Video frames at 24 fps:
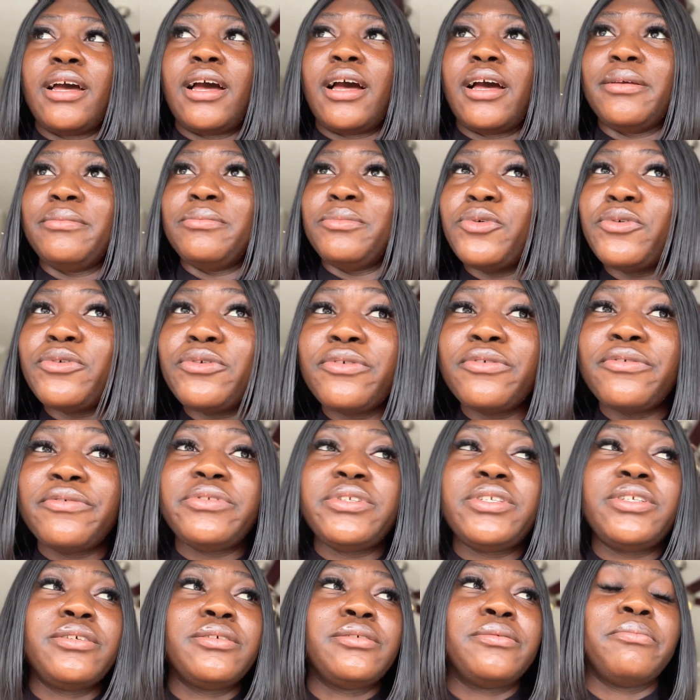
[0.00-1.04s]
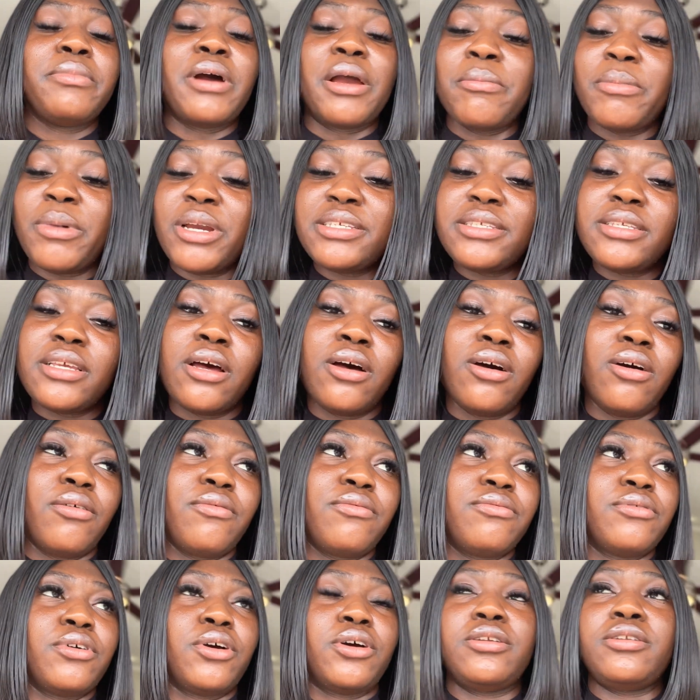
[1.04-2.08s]
I moved by myself,
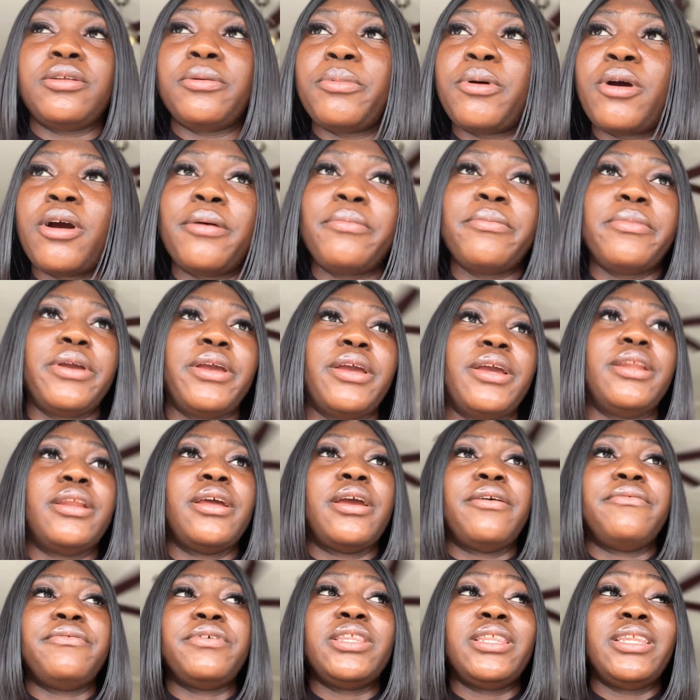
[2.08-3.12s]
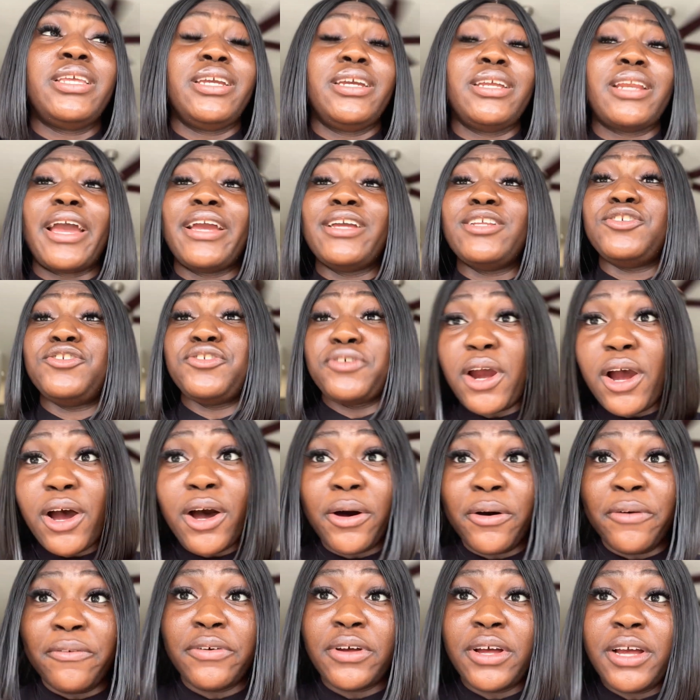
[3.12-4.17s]
got an apartment, everything. I
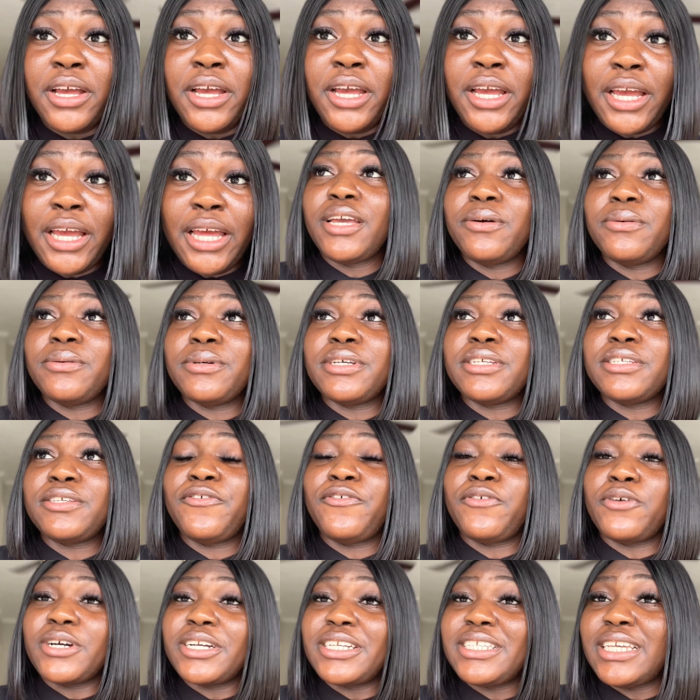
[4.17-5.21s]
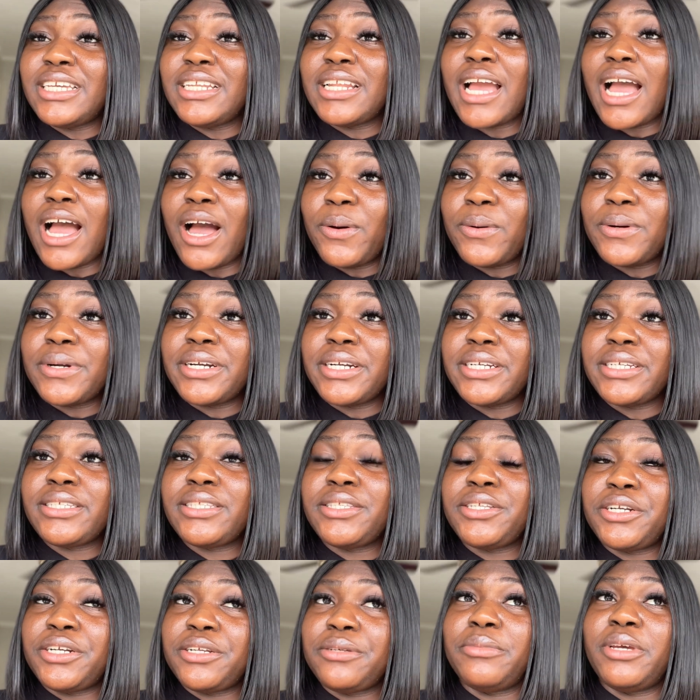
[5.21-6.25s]
drove. It was 14 hours,
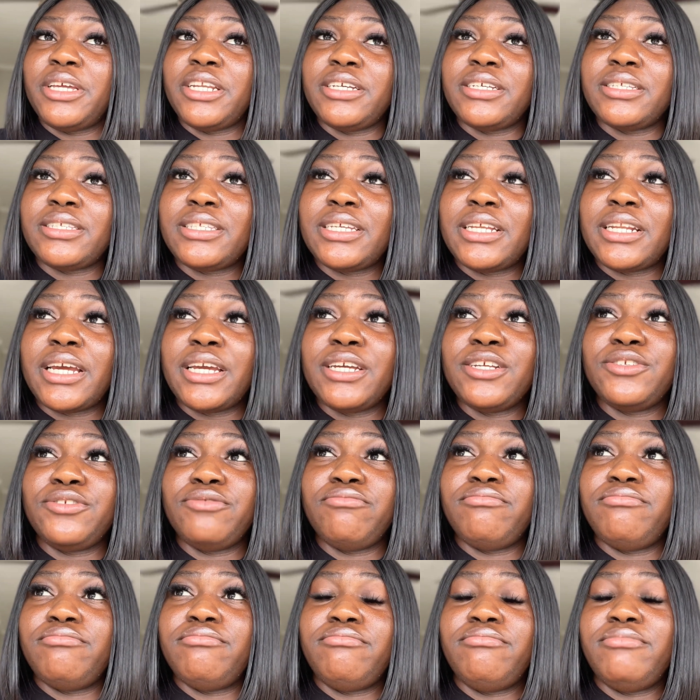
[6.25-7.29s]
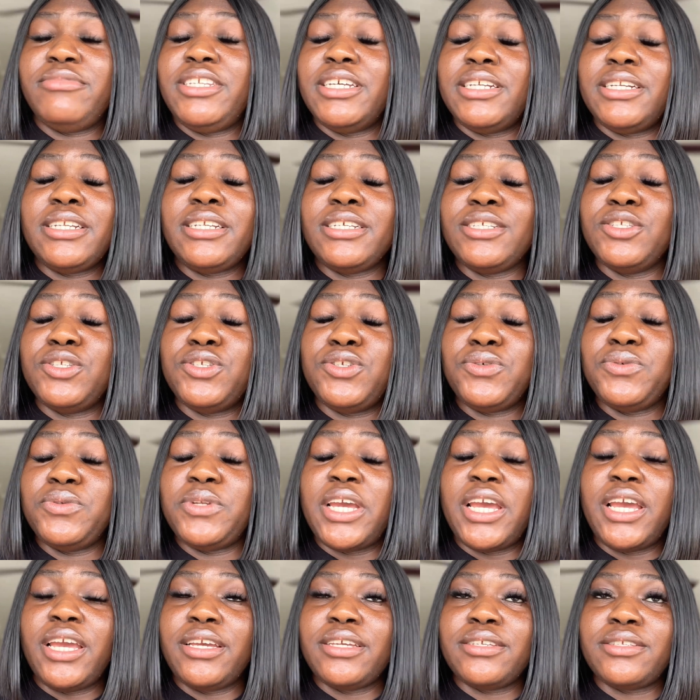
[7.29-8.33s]
30 minutes, and I did it in 2
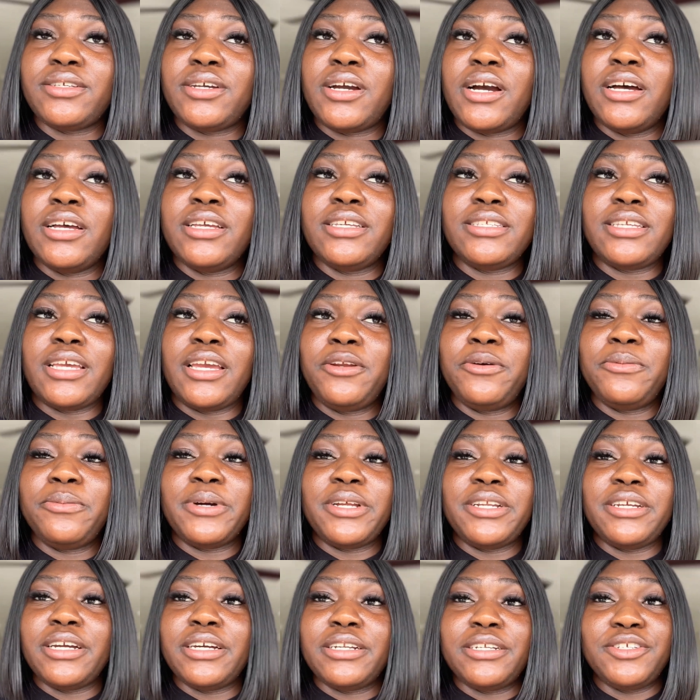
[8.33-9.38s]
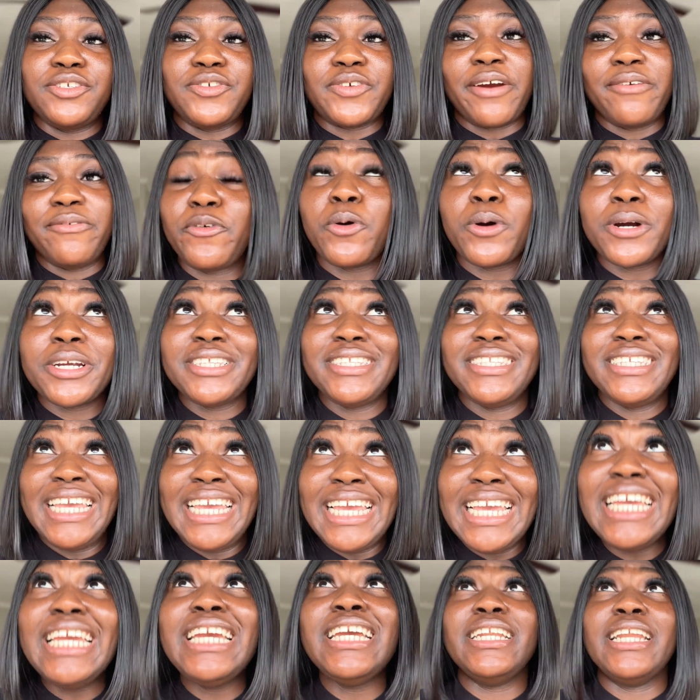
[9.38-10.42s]
days because ain't nobody gonna drive
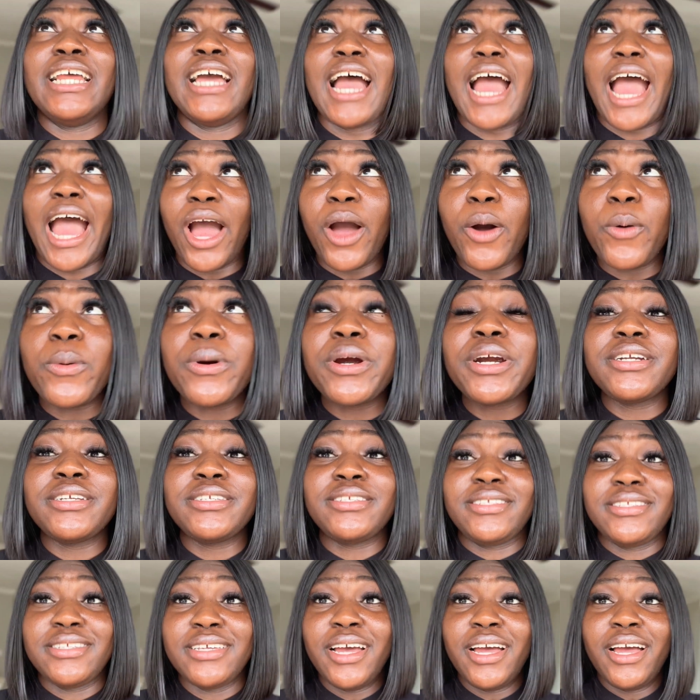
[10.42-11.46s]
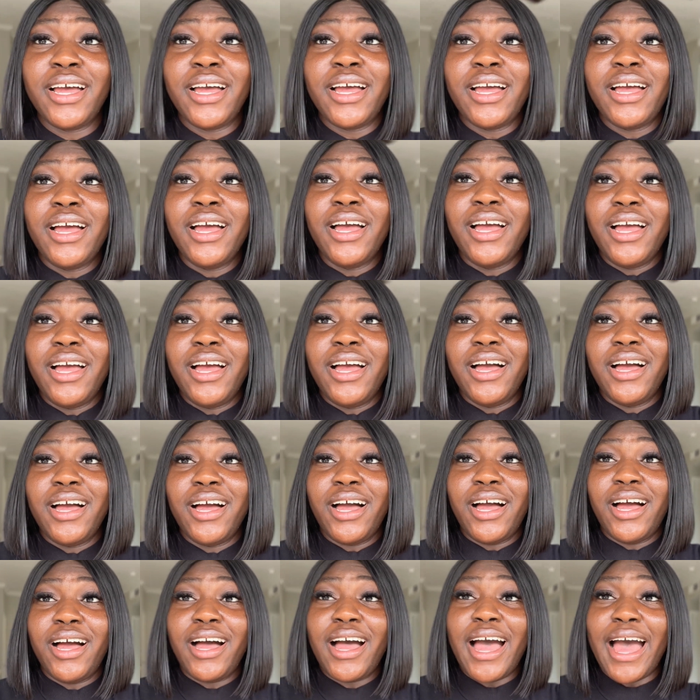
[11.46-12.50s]
14 hours
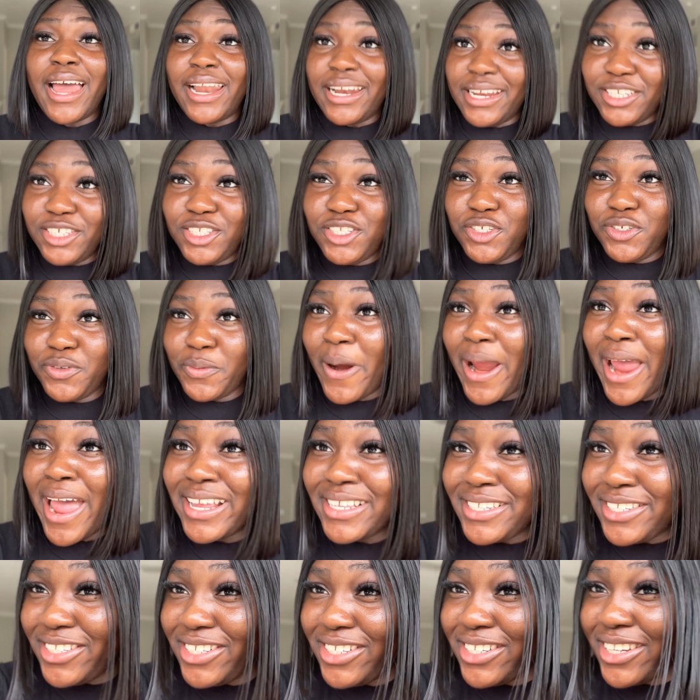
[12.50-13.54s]
at a stretch.